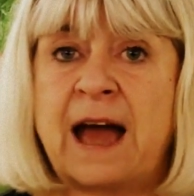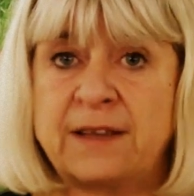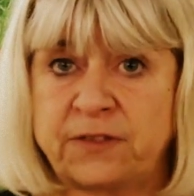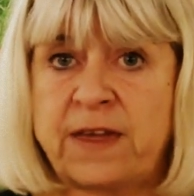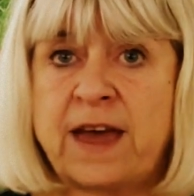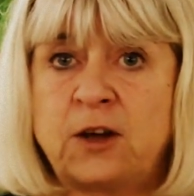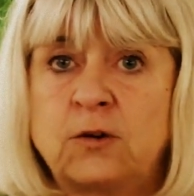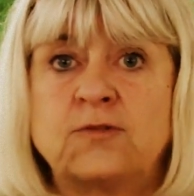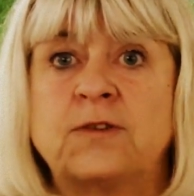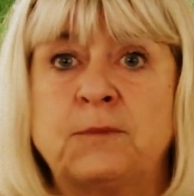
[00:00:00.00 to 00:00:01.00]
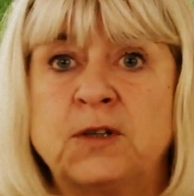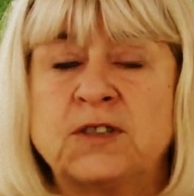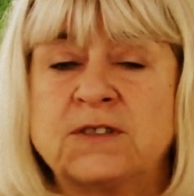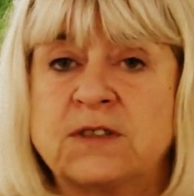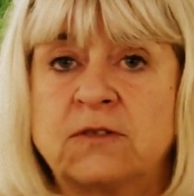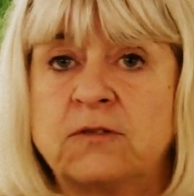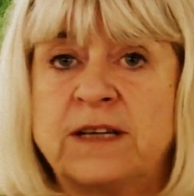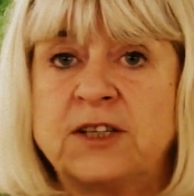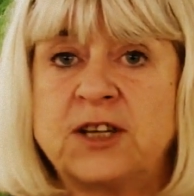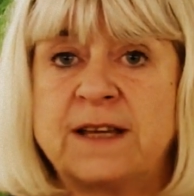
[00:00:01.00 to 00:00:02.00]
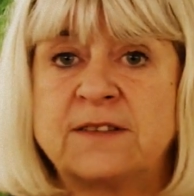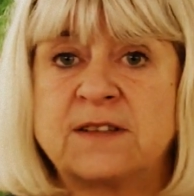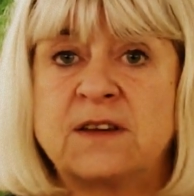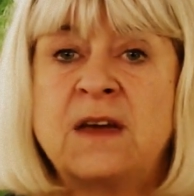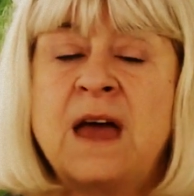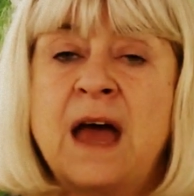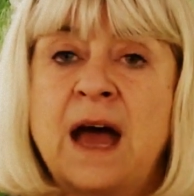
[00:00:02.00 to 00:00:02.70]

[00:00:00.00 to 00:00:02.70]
add their contribution to the green agenda